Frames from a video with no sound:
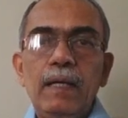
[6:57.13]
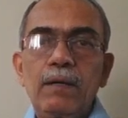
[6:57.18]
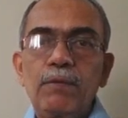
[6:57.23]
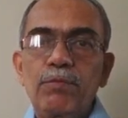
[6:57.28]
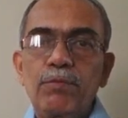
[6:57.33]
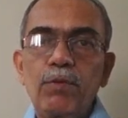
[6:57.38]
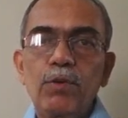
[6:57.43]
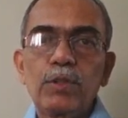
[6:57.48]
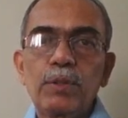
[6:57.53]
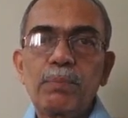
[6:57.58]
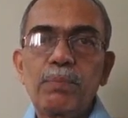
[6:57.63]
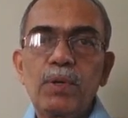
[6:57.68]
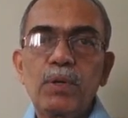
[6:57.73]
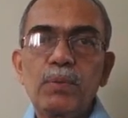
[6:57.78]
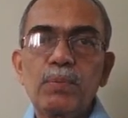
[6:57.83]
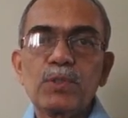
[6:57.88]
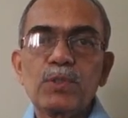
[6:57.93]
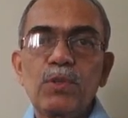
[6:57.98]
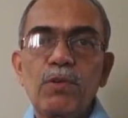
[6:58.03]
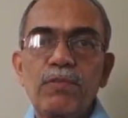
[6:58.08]
for the
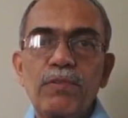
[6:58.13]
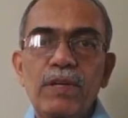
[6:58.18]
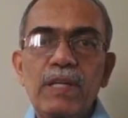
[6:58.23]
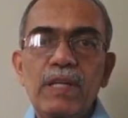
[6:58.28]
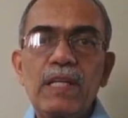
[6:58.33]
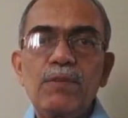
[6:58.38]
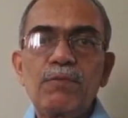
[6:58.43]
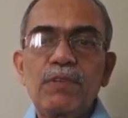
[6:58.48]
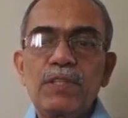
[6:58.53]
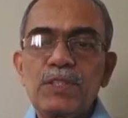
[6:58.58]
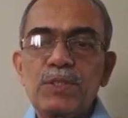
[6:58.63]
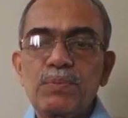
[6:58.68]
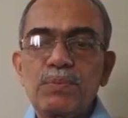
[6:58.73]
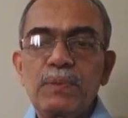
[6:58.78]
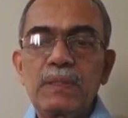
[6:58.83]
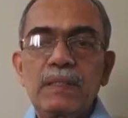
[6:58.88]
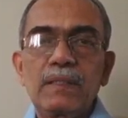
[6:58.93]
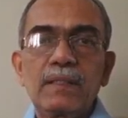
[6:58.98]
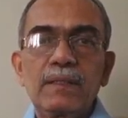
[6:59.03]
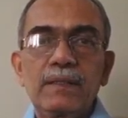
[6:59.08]
purpose of
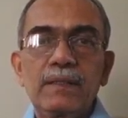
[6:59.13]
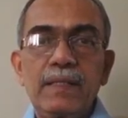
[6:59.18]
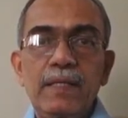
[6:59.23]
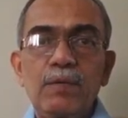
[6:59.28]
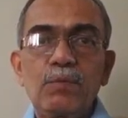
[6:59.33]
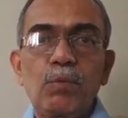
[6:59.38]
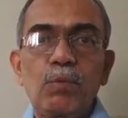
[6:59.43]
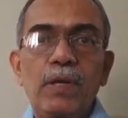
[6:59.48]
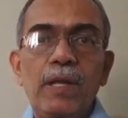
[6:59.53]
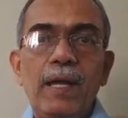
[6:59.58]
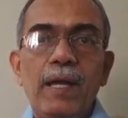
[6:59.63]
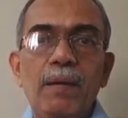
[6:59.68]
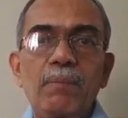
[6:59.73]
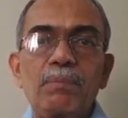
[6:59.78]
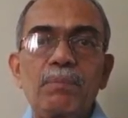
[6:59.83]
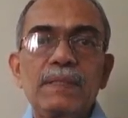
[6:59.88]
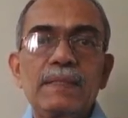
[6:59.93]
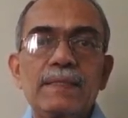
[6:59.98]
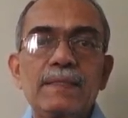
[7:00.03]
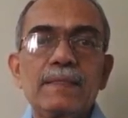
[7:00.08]
reinvestment, then what
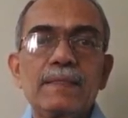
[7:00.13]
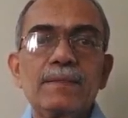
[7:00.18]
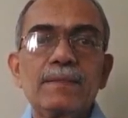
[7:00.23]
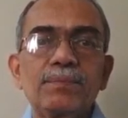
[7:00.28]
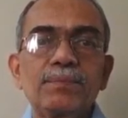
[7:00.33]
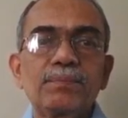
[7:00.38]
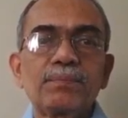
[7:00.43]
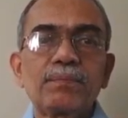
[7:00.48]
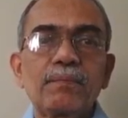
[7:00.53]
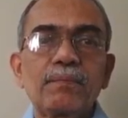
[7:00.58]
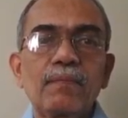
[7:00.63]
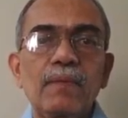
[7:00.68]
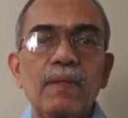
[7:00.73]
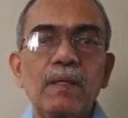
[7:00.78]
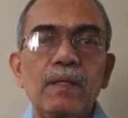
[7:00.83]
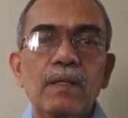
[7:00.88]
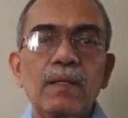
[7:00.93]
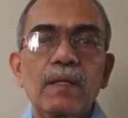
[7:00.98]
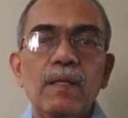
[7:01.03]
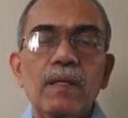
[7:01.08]
happens? Okay.